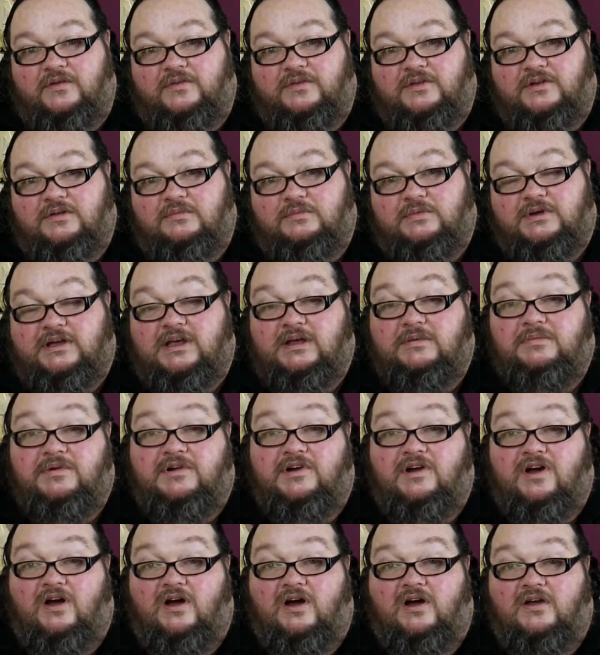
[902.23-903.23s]
on them, we keep
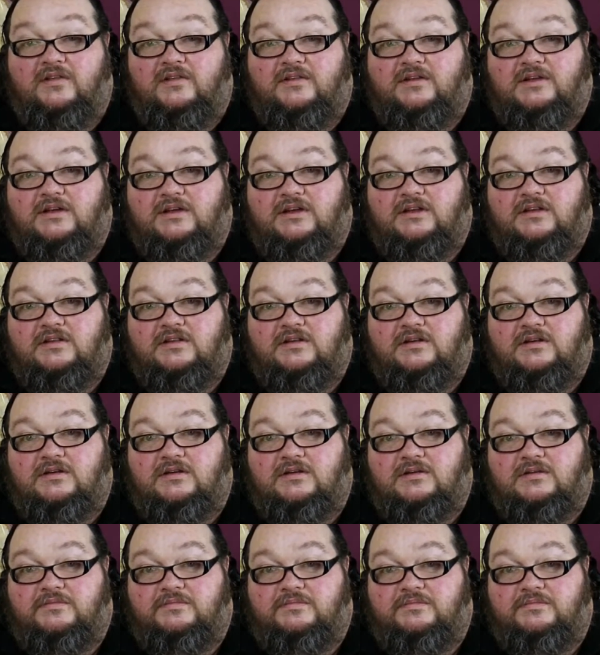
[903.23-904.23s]
an eye on
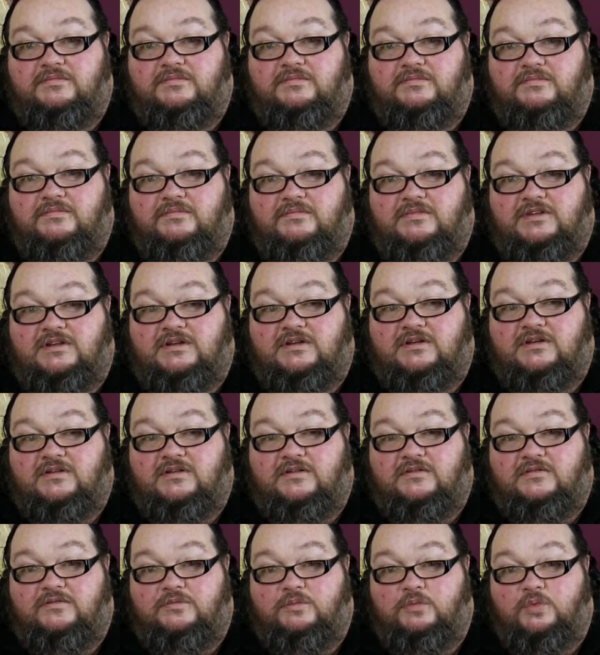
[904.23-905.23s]
the
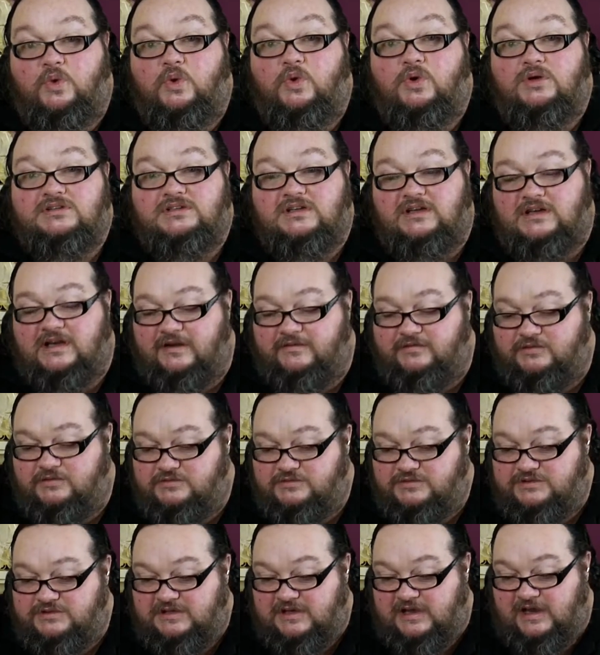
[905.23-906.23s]
water
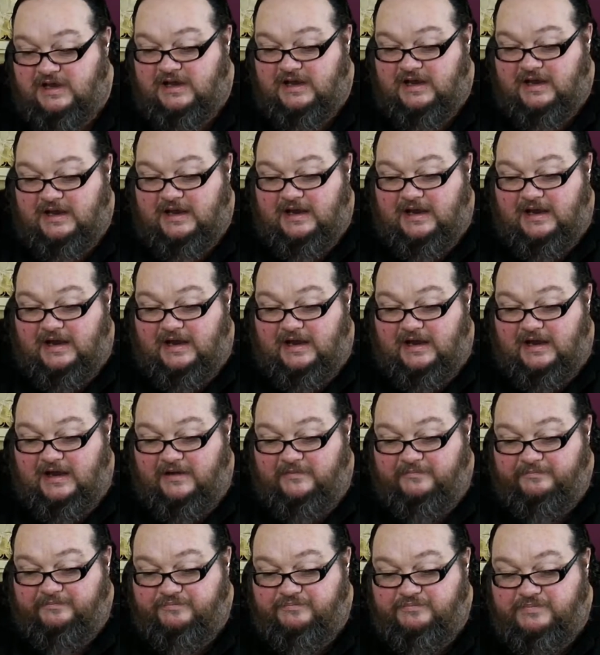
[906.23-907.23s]
levels,
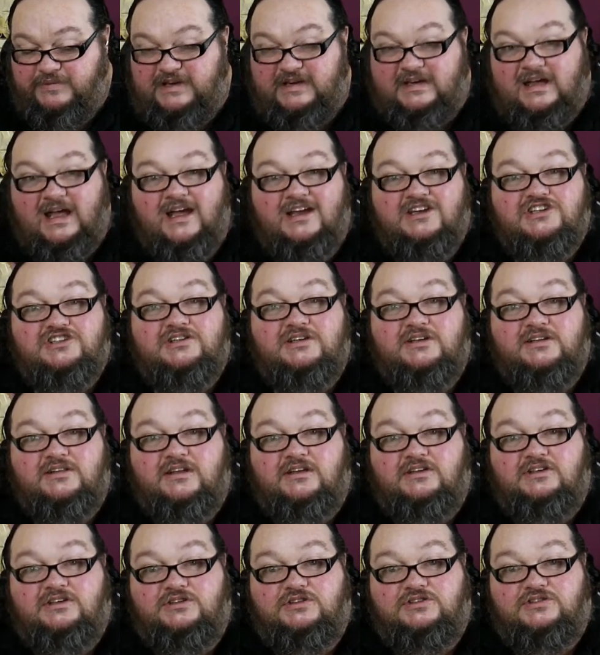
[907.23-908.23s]
But occasionally
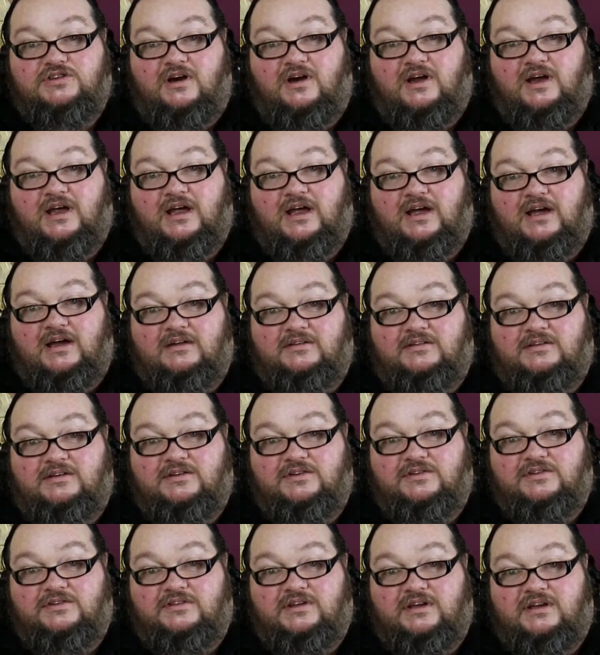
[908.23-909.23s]
they do dry out,
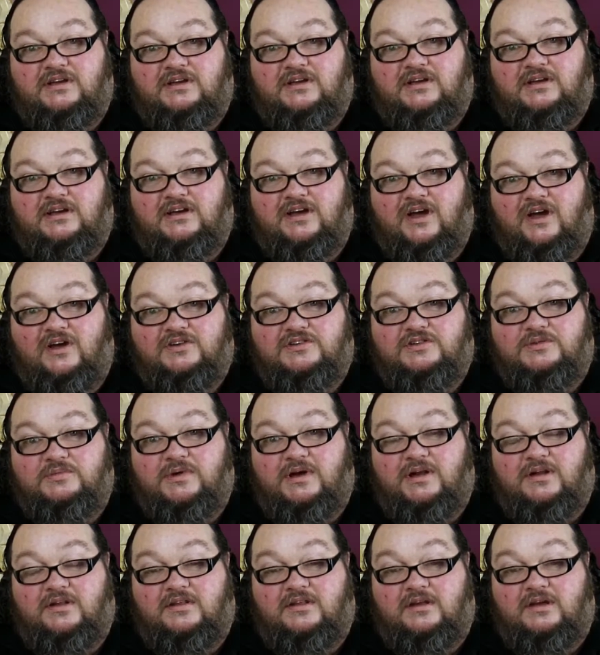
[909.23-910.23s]
and you suddenly go to
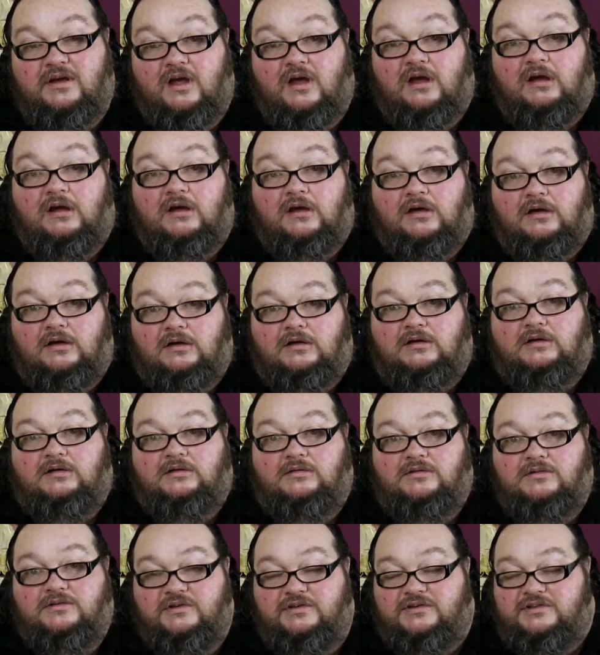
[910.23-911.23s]
one and think,
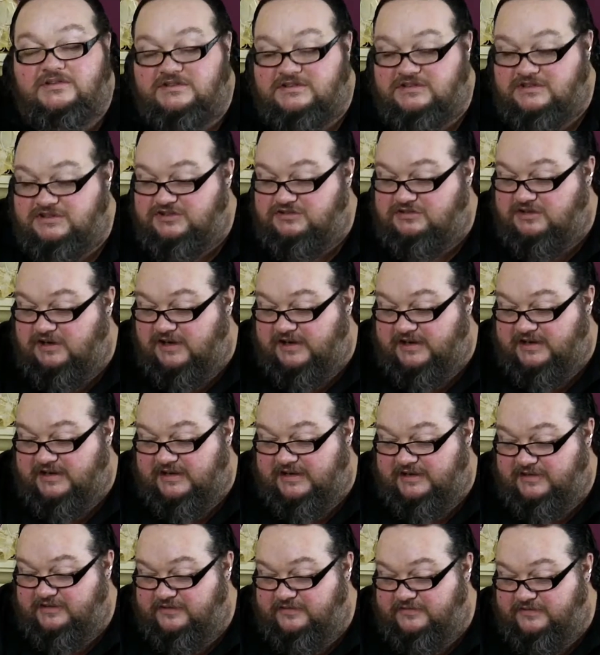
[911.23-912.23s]
oh goodness, it's dried
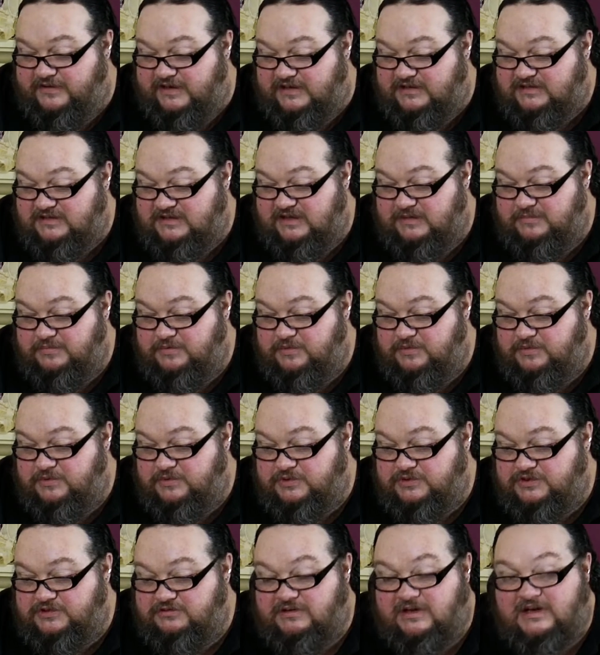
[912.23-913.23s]
out, and you frantically put
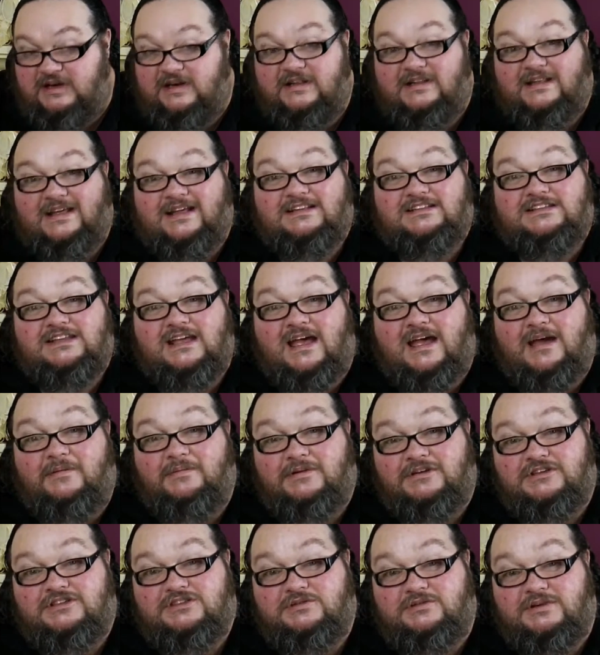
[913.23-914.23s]
water in, and that's
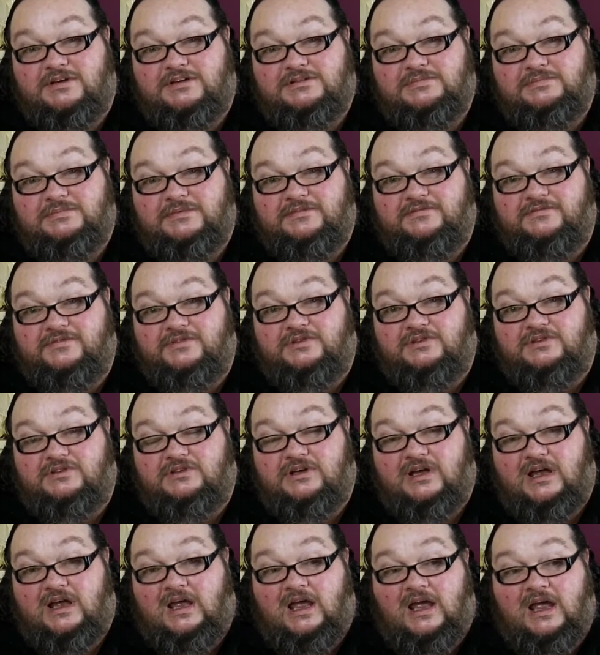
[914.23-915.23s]
happened to us
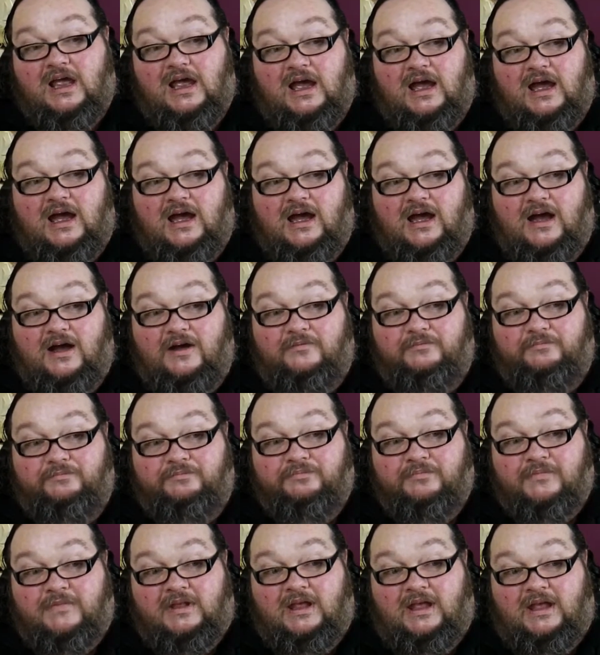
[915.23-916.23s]
before.
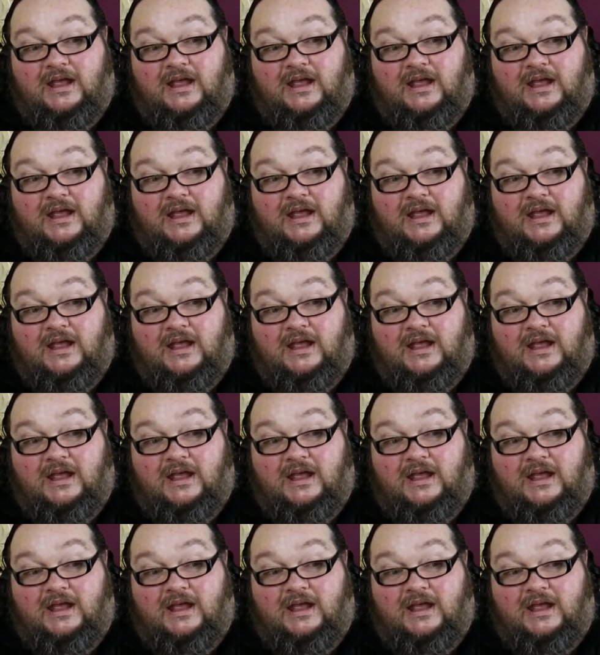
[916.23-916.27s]
And